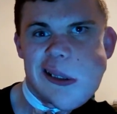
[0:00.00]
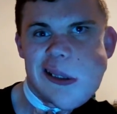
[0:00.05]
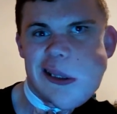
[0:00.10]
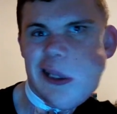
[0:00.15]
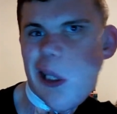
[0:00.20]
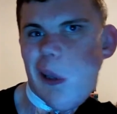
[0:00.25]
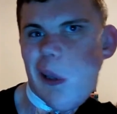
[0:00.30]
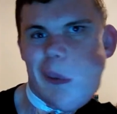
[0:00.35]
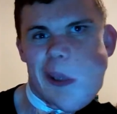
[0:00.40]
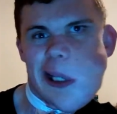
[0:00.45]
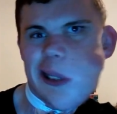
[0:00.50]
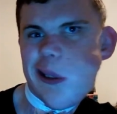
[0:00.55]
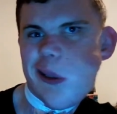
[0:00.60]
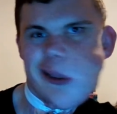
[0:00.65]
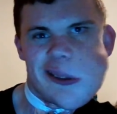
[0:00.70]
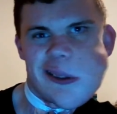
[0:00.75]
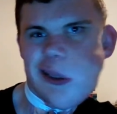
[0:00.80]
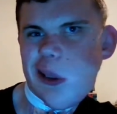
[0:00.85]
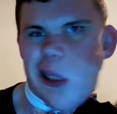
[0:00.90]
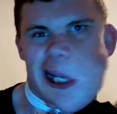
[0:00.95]
So,
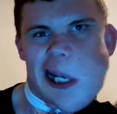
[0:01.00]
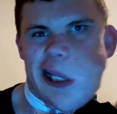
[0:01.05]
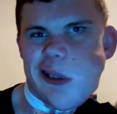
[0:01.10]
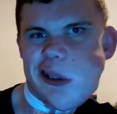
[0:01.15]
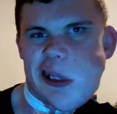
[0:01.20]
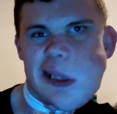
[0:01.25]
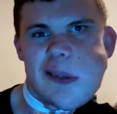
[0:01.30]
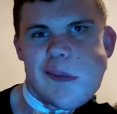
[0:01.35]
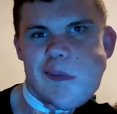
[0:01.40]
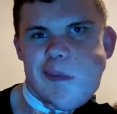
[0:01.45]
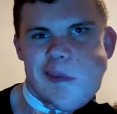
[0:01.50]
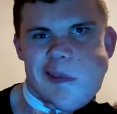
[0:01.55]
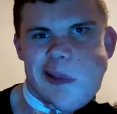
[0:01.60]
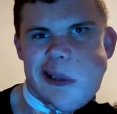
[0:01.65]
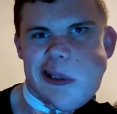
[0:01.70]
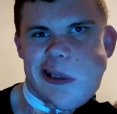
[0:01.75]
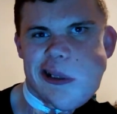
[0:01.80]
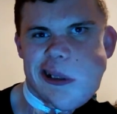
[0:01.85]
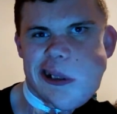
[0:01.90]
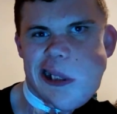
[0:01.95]
like, I just
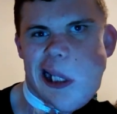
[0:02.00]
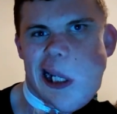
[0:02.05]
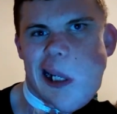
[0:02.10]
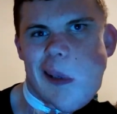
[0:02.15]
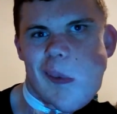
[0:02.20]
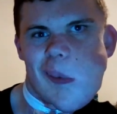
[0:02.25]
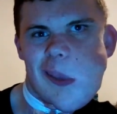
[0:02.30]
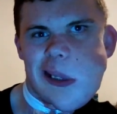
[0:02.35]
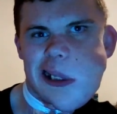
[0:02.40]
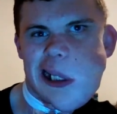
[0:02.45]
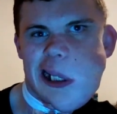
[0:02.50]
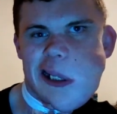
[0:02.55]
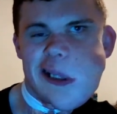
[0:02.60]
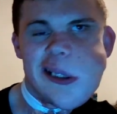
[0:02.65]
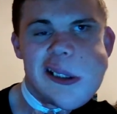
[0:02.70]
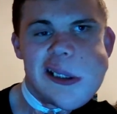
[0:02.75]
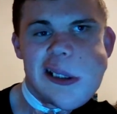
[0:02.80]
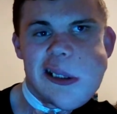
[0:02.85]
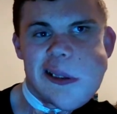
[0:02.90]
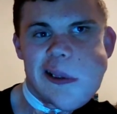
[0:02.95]
freaked out when I
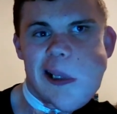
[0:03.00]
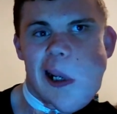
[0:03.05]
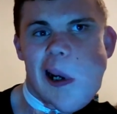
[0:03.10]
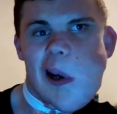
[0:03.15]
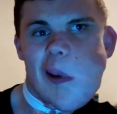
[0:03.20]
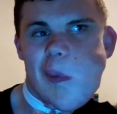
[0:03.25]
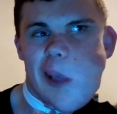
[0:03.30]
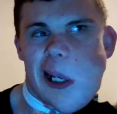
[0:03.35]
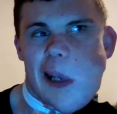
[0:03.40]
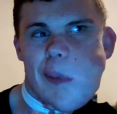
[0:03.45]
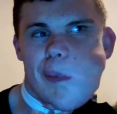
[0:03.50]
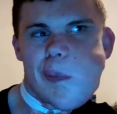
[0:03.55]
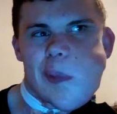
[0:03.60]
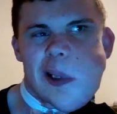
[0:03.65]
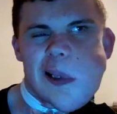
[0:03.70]
saw that.